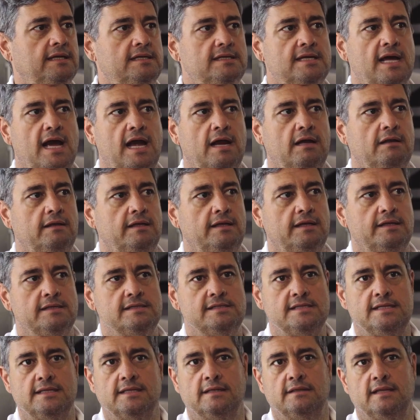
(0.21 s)
can dial in and
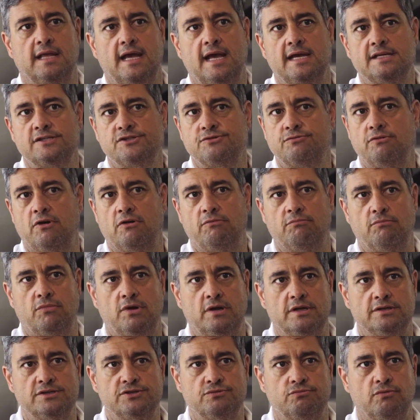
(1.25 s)
see the last twelve
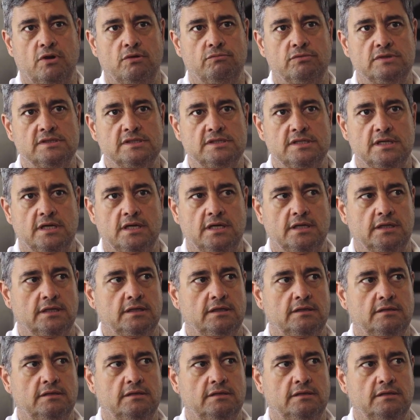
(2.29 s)
months what was done.